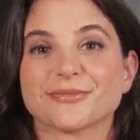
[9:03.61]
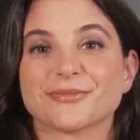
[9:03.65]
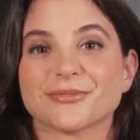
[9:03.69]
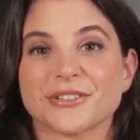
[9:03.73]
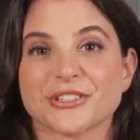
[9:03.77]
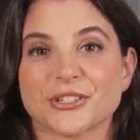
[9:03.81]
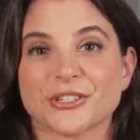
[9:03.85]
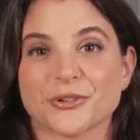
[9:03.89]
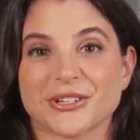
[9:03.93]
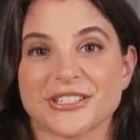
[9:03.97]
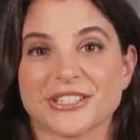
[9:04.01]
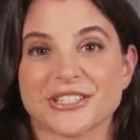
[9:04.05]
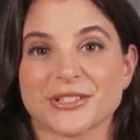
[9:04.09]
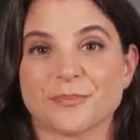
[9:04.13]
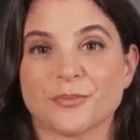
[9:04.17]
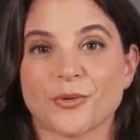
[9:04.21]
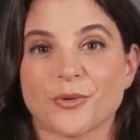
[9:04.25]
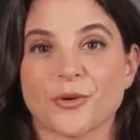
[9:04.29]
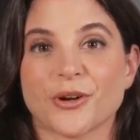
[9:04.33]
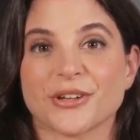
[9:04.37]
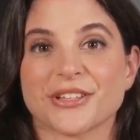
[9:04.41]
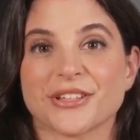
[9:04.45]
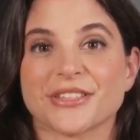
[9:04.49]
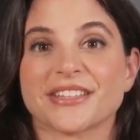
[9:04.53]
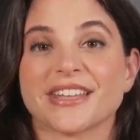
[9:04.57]
so it's
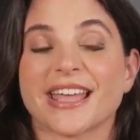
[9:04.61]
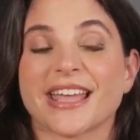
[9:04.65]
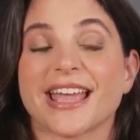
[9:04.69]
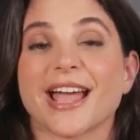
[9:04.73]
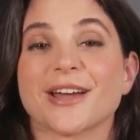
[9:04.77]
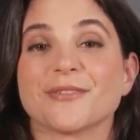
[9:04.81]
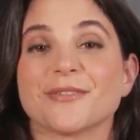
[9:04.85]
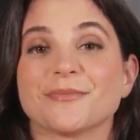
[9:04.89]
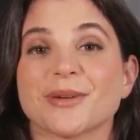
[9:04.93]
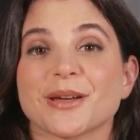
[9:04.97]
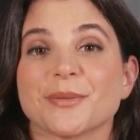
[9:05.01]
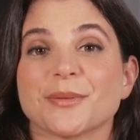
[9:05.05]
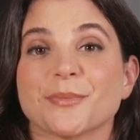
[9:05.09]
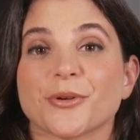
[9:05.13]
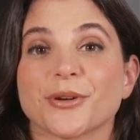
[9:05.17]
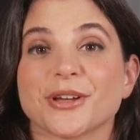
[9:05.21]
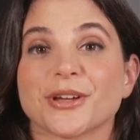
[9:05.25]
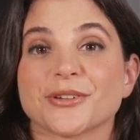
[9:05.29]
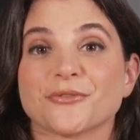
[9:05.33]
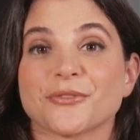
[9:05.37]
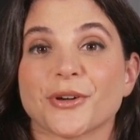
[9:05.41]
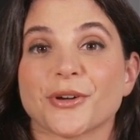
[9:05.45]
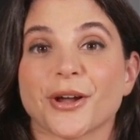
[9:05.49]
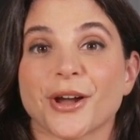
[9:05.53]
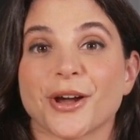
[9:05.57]
important to have people
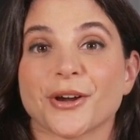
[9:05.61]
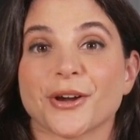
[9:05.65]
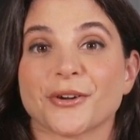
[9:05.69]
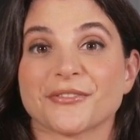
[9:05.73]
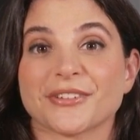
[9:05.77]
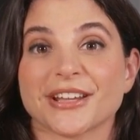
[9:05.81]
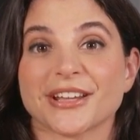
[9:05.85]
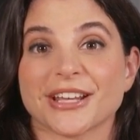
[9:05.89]
involved